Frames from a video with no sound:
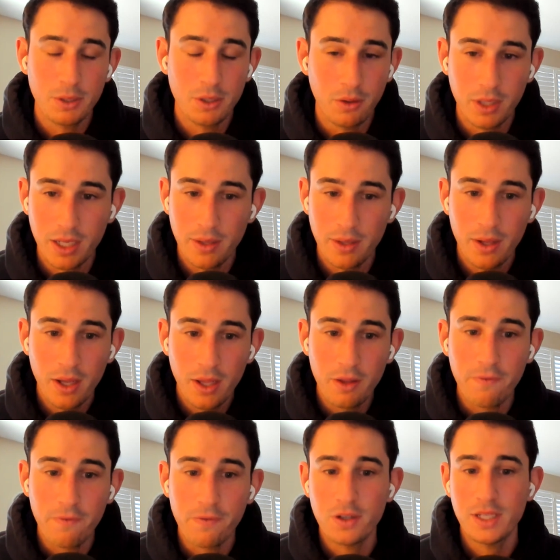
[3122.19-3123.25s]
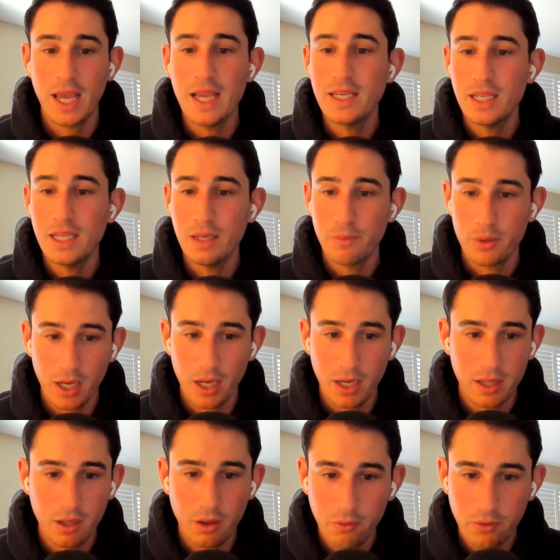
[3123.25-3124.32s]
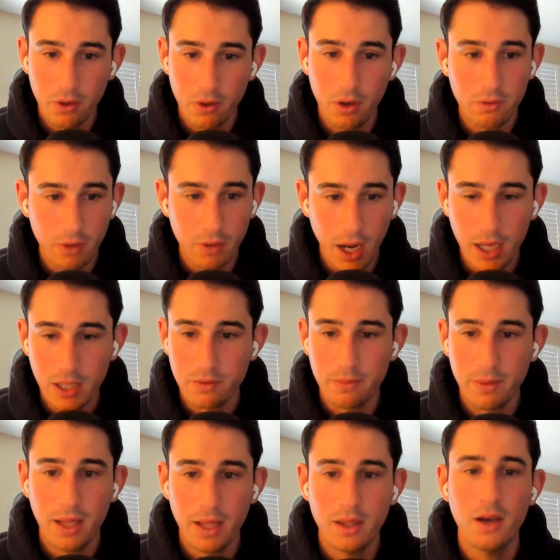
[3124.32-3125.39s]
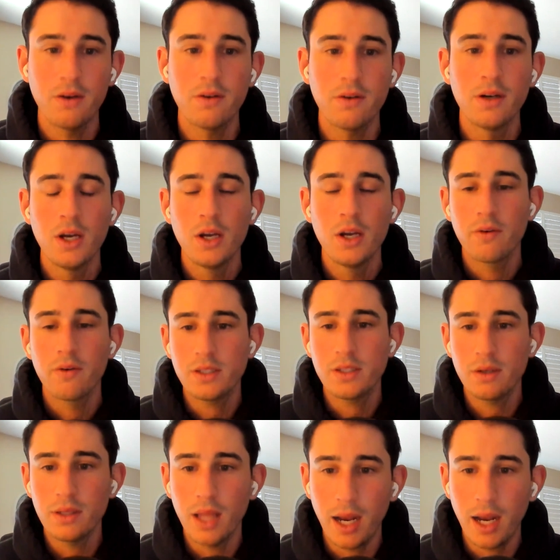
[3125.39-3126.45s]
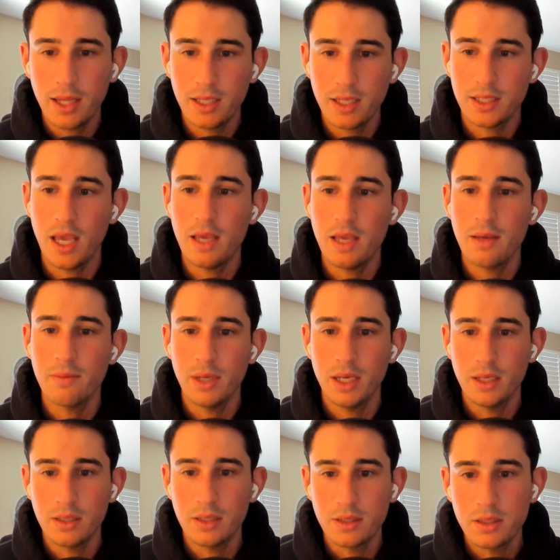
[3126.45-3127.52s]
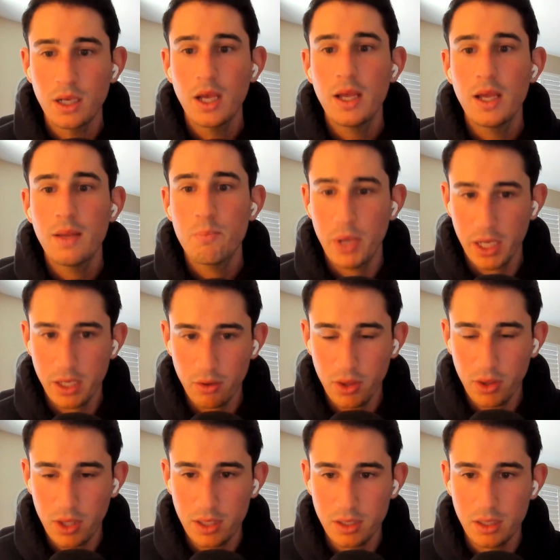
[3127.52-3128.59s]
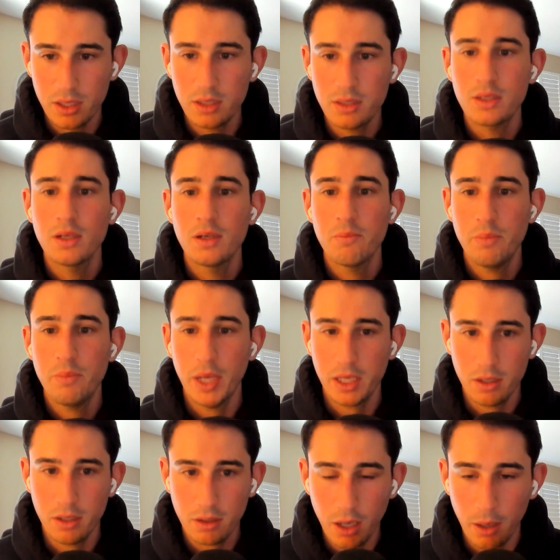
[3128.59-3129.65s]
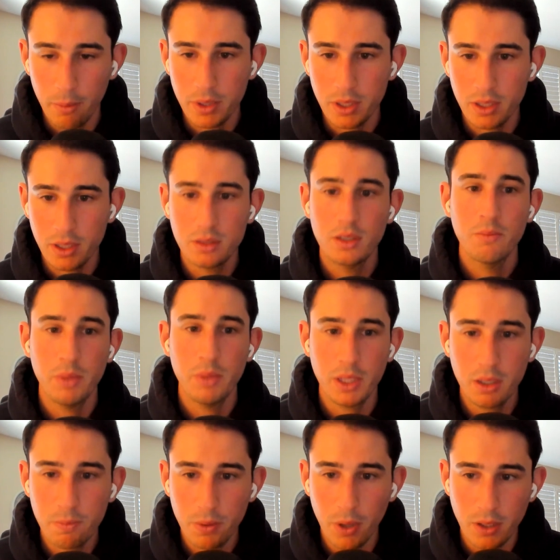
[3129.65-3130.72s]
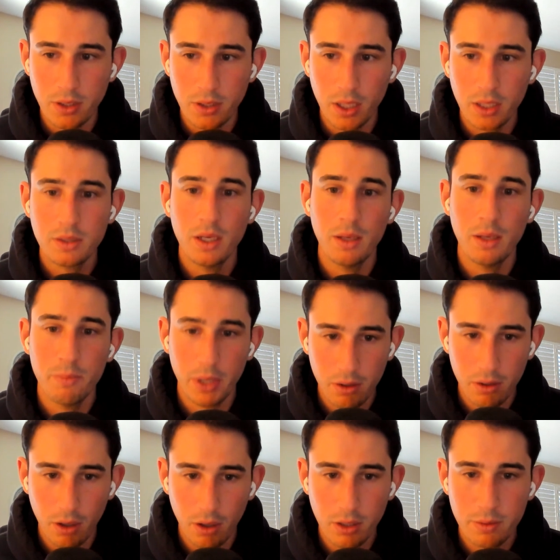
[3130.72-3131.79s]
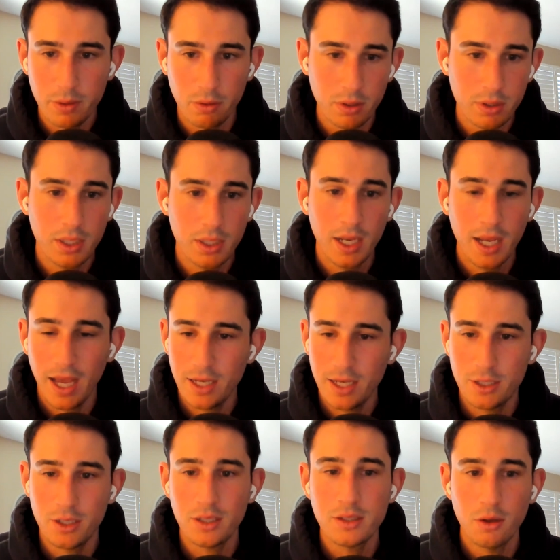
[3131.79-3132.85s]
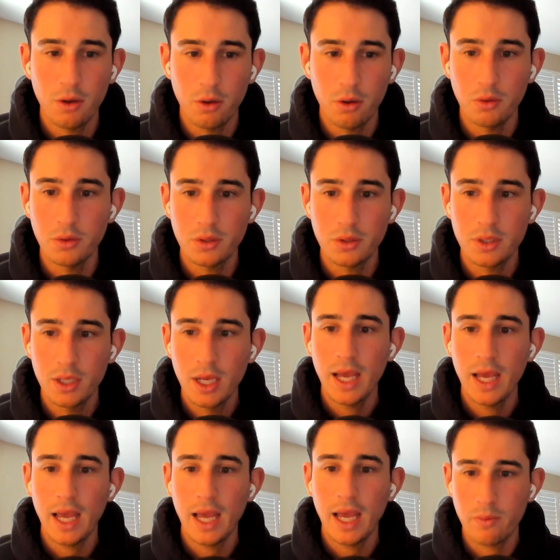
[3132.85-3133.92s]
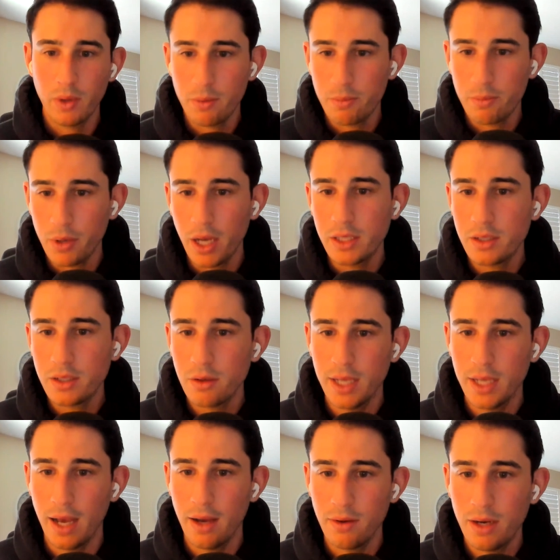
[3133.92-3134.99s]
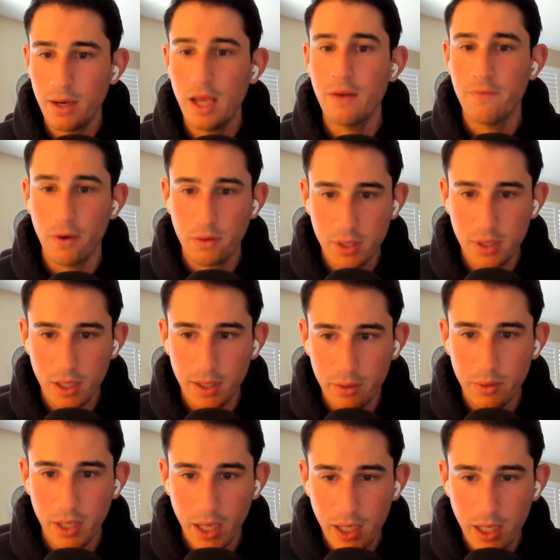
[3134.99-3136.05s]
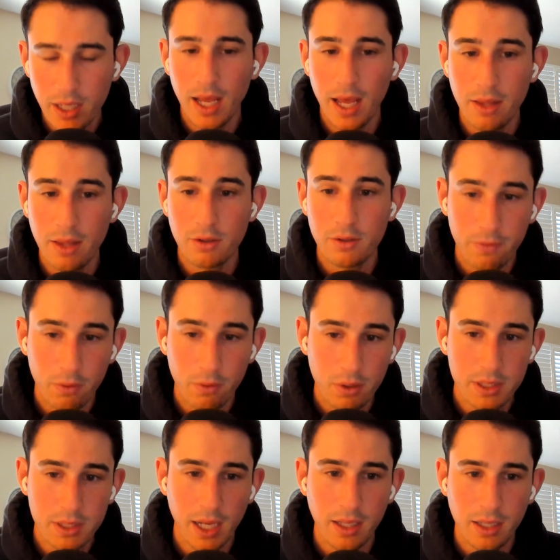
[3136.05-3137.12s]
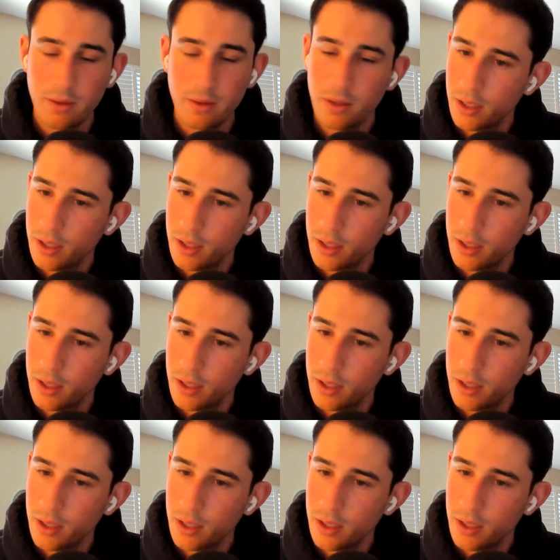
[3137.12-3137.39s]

only the first 18% of the overall rise from that low, right? So a lot of this game is pick your theses, pick your companies, pick your projects, pick your entrepreneurs, and just hold. And when the price goes down and folks get liquidated and there's forced selling,